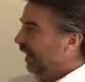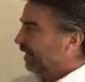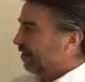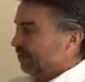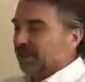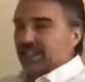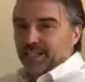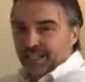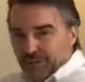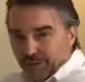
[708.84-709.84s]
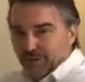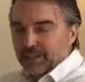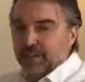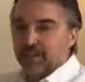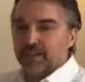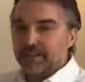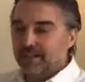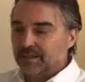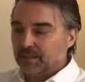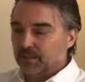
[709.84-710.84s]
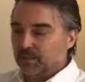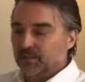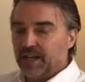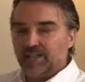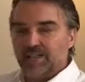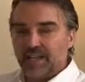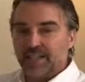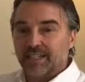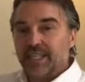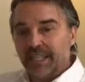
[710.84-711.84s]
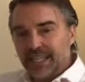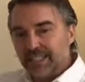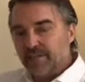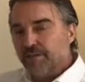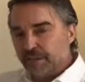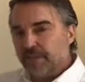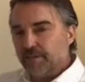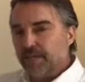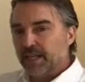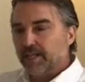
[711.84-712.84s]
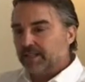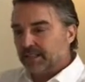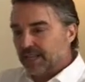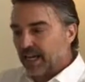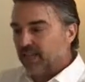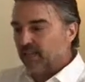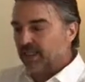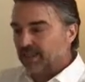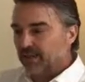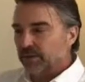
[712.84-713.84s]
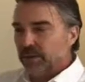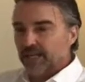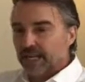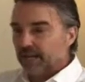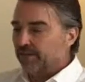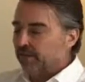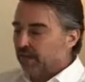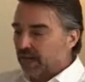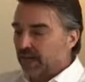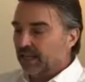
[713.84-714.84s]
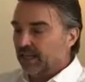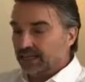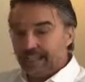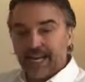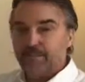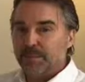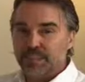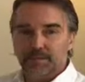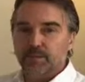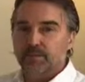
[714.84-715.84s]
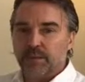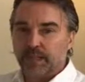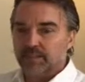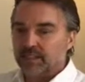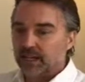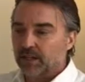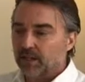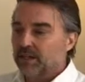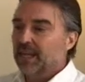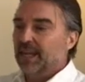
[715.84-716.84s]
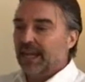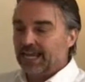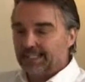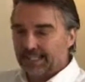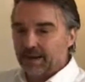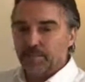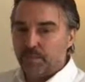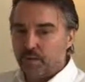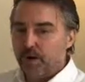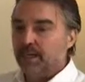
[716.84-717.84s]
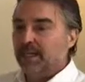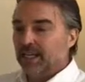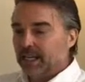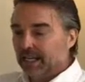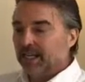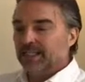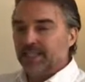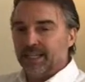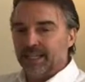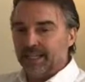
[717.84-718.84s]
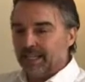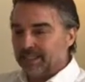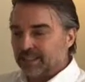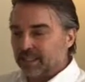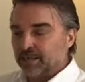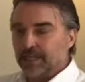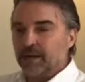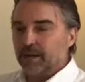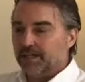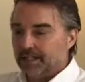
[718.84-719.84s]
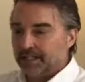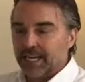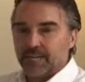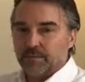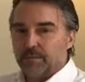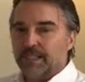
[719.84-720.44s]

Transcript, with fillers: And the ability to go through deep, like, deep loop value cycling is a fundamental design criteria. Again, if we're not, if it can't be deep loop value cycled, at some point it, it, it's going to become unsustainable